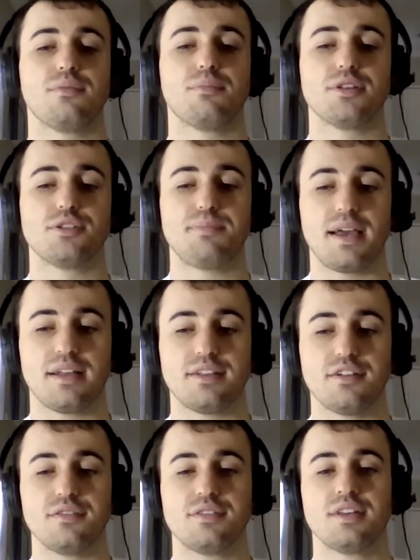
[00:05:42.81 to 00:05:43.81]

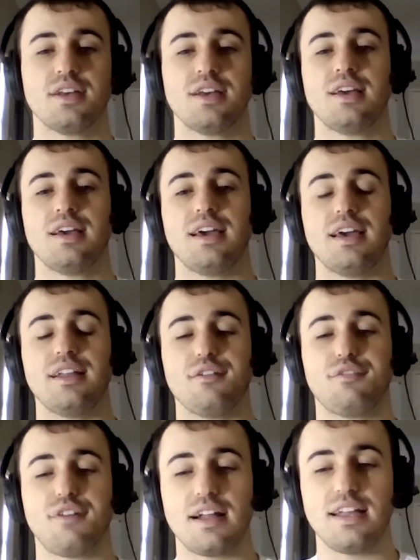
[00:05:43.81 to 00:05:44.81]
perspectives in a
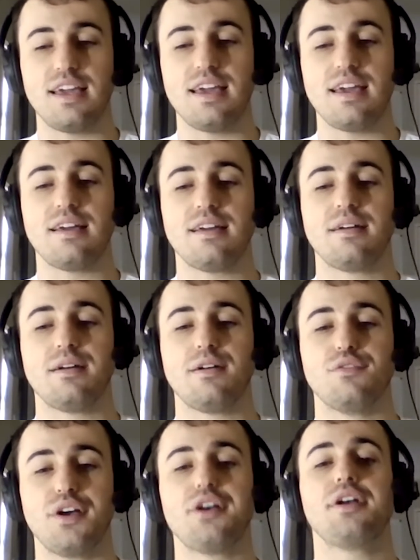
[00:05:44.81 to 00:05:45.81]
funny,
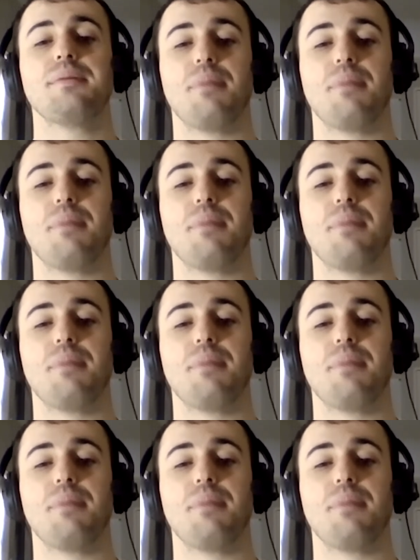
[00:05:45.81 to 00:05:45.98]
very